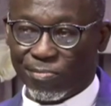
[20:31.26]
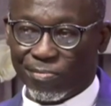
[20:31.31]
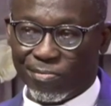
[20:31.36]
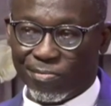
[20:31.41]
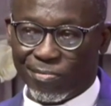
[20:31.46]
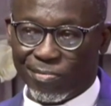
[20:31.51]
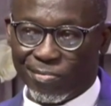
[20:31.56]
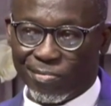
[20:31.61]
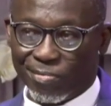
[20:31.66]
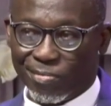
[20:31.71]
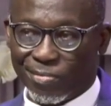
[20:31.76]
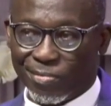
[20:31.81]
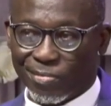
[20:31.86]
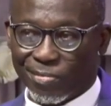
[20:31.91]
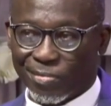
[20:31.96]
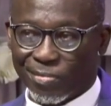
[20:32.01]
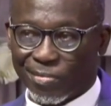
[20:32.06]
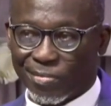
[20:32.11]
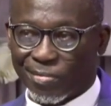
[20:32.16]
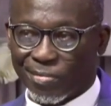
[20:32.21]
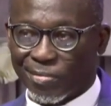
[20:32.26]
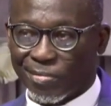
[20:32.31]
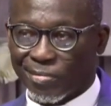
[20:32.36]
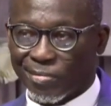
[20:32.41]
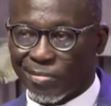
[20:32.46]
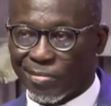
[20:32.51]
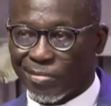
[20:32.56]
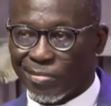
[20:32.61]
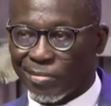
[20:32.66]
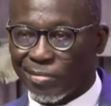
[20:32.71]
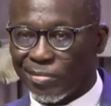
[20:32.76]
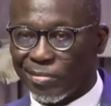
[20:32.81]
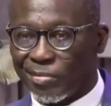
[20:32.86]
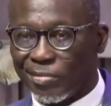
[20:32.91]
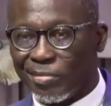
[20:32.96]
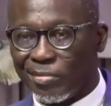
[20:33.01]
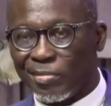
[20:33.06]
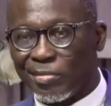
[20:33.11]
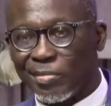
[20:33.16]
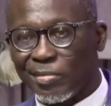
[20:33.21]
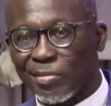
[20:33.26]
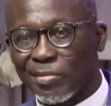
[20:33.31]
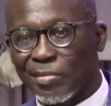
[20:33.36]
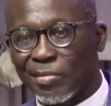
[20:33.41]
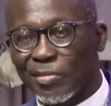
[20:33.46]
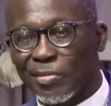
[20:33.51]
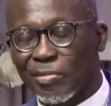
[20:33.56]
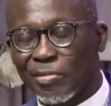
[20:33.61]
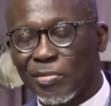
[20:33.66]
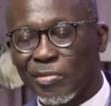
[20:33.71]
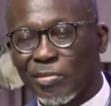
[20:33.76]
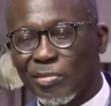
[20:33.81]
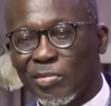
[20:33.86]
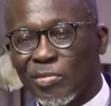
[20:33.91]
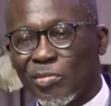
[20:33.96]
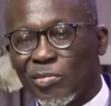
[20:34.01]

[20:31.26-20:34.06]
Nothing is said.